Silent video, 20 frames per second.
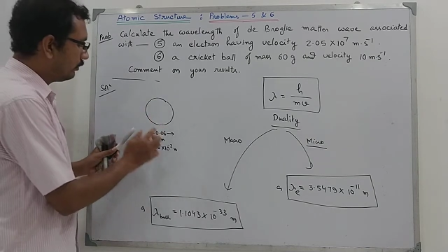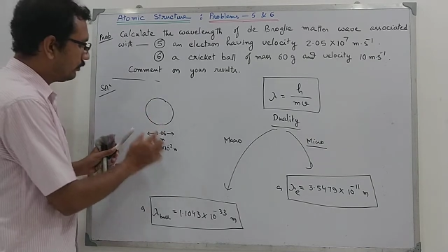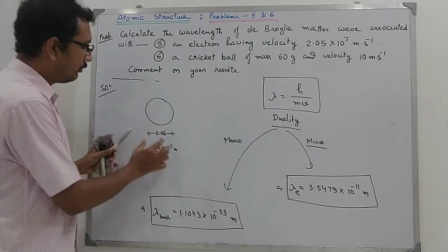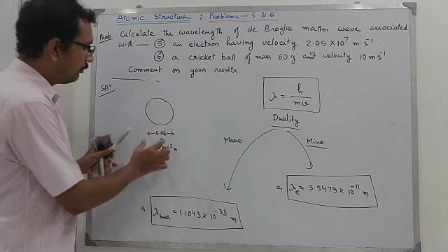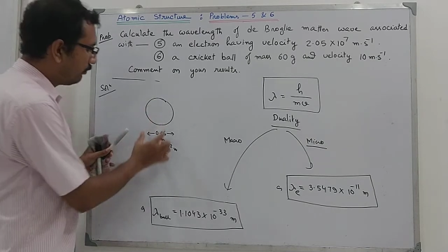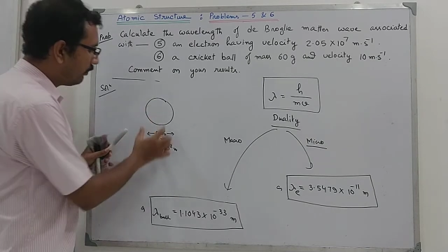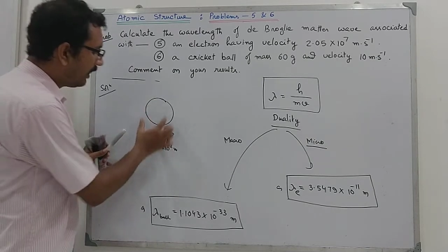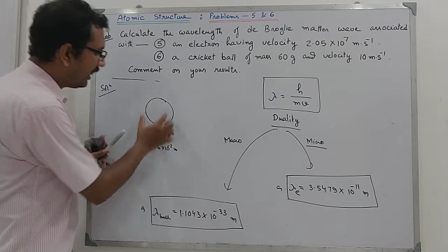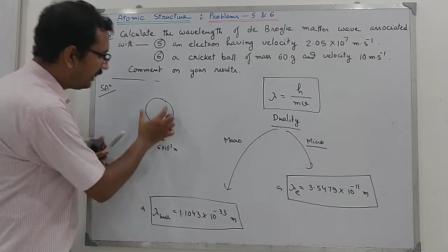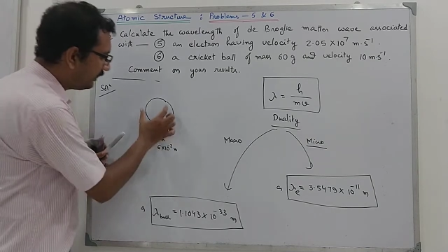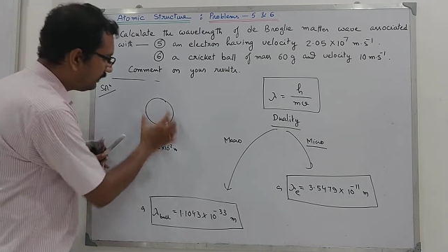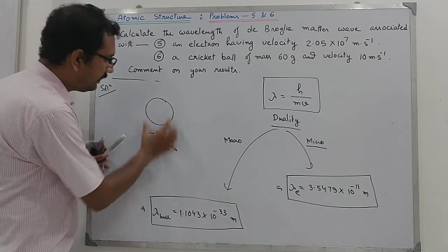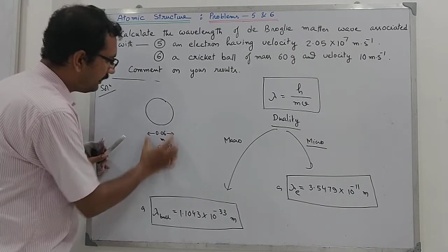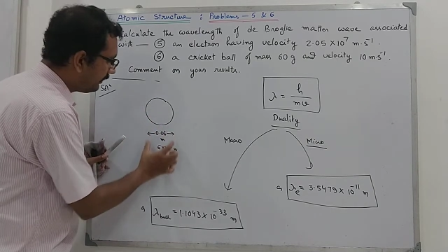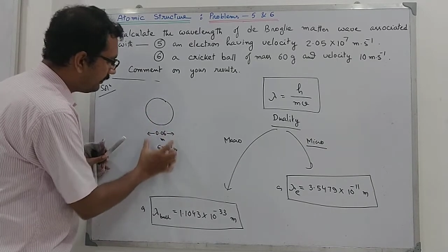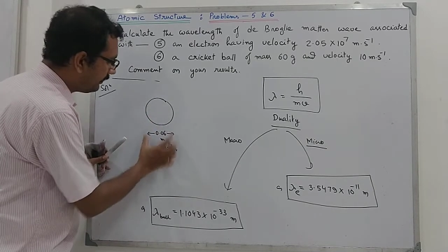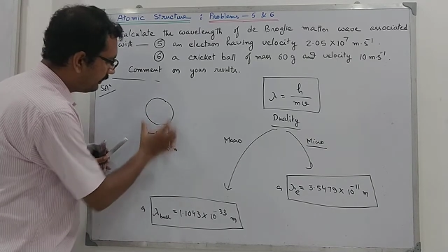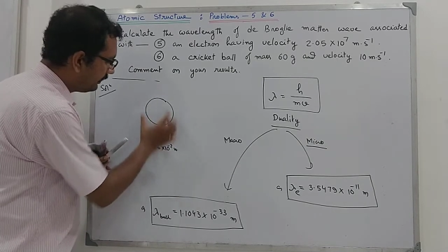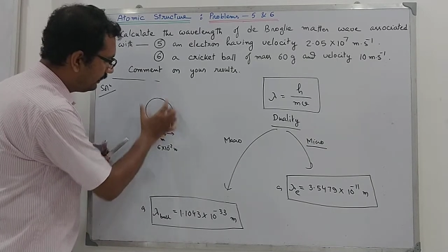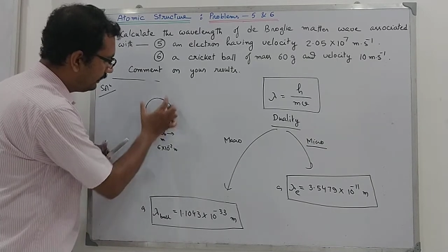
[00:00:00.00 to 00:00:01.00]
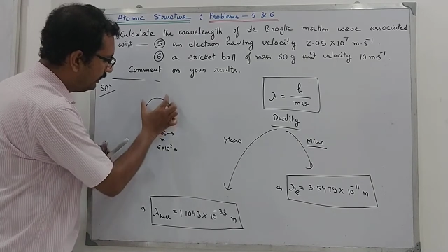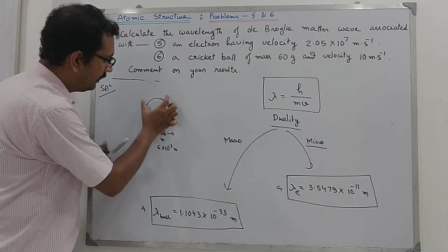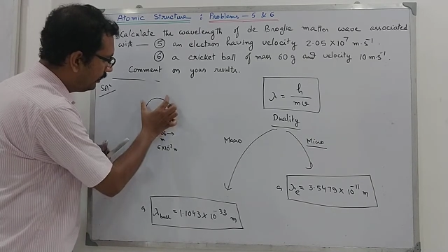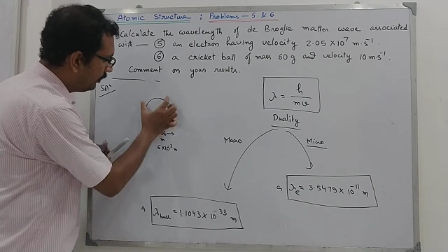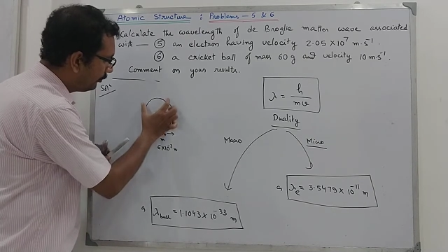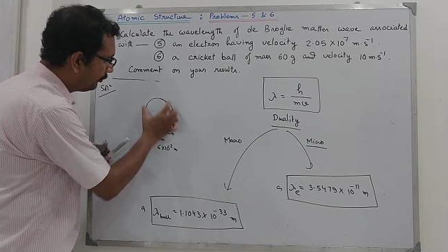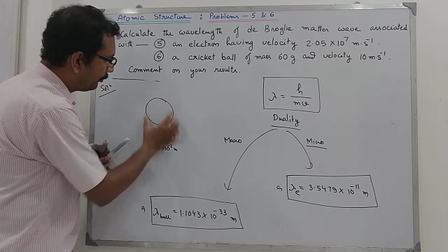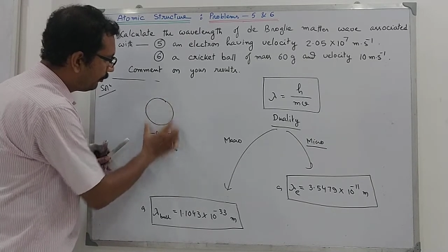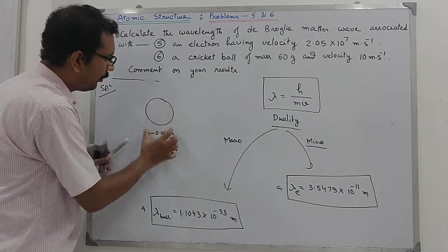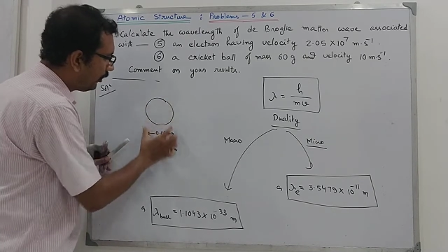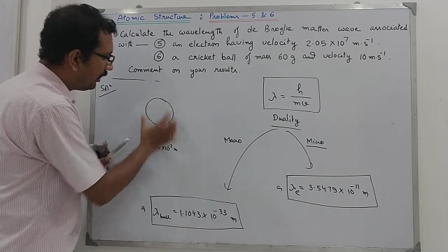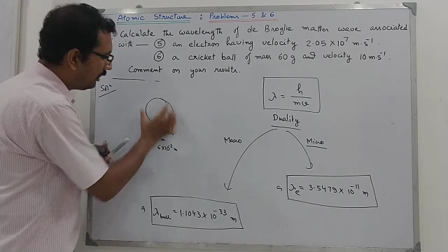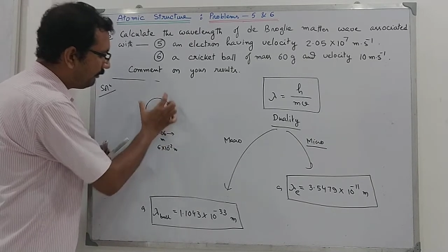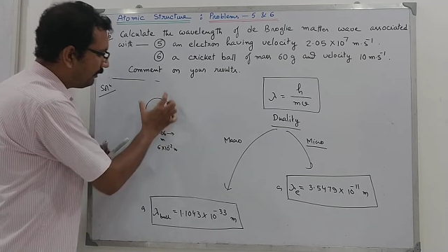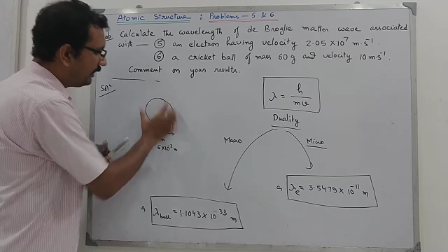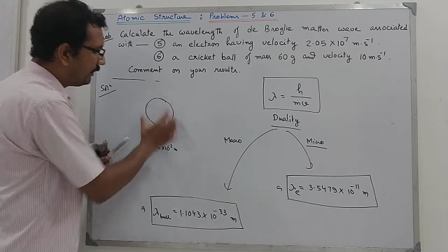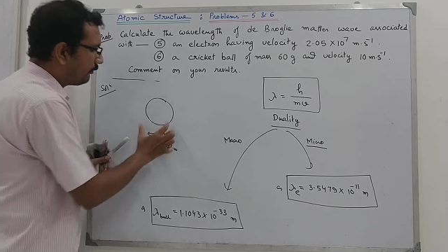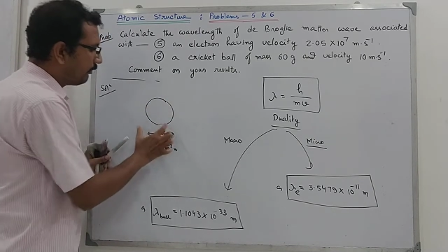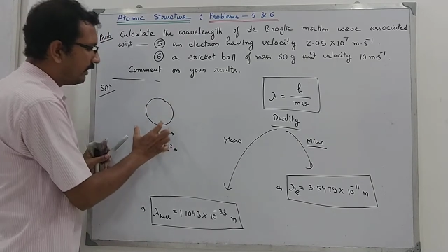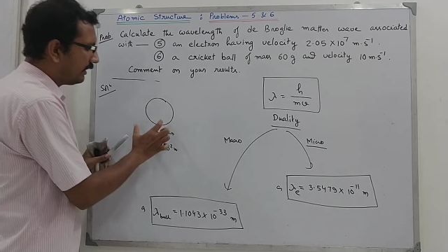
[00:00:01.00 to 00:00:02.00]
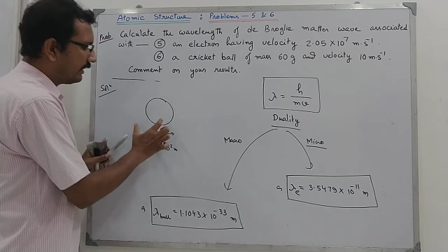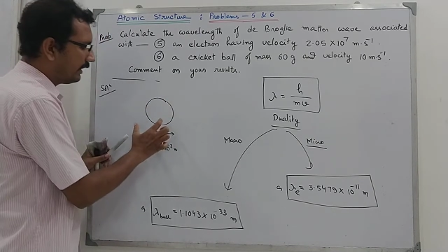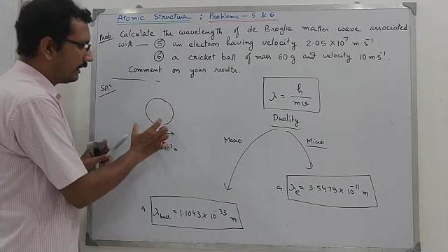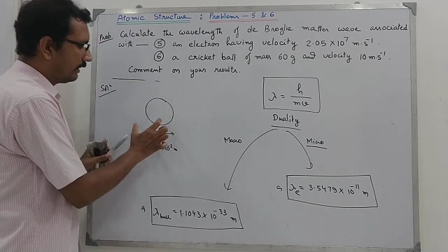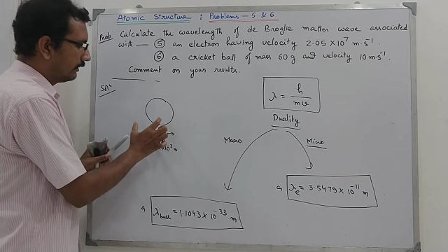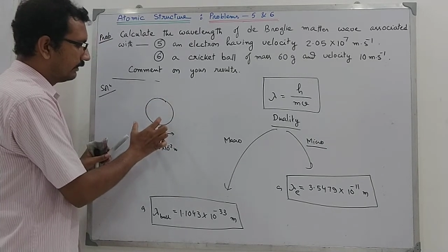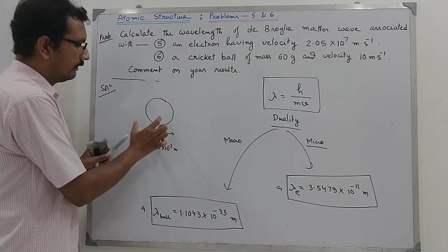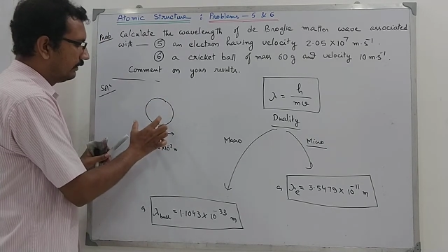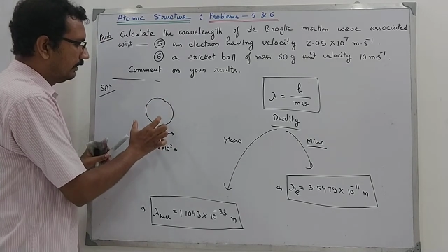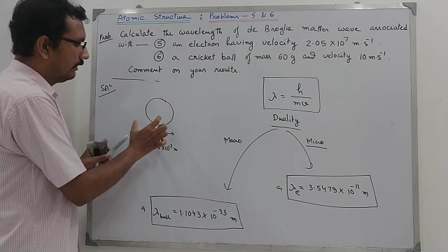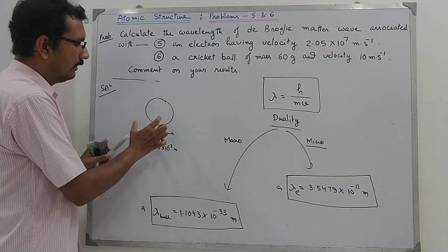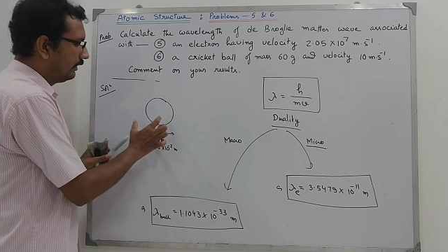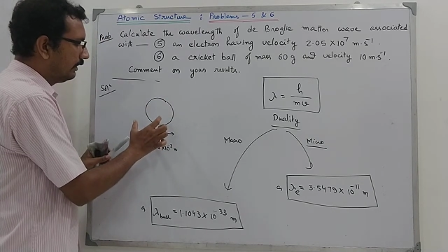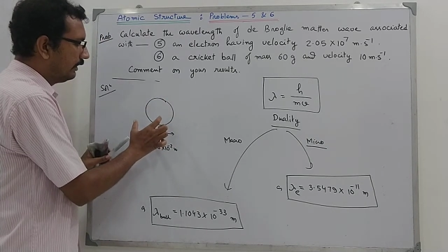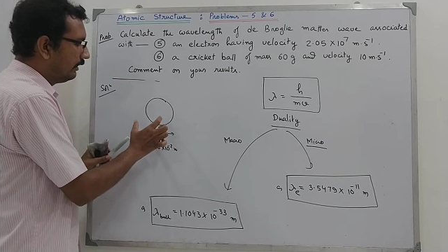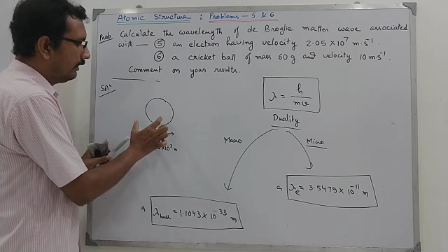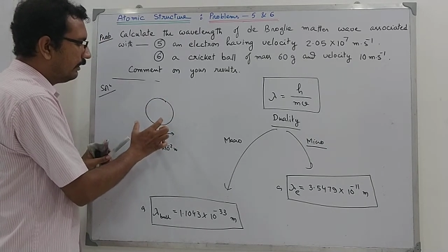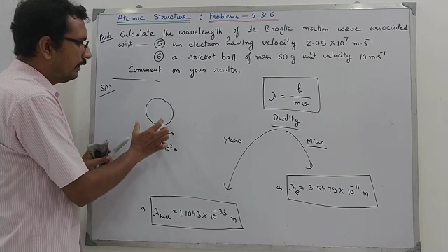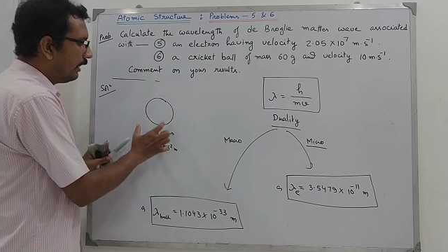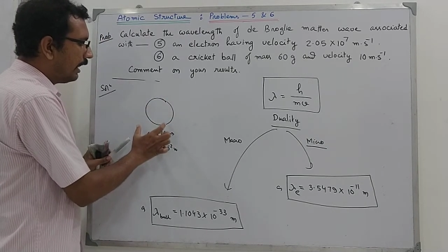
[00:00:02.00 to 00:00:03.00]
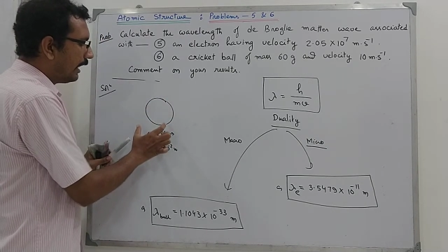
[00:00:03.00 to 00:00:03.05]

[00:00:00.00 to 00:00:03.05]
So what this ball will contain?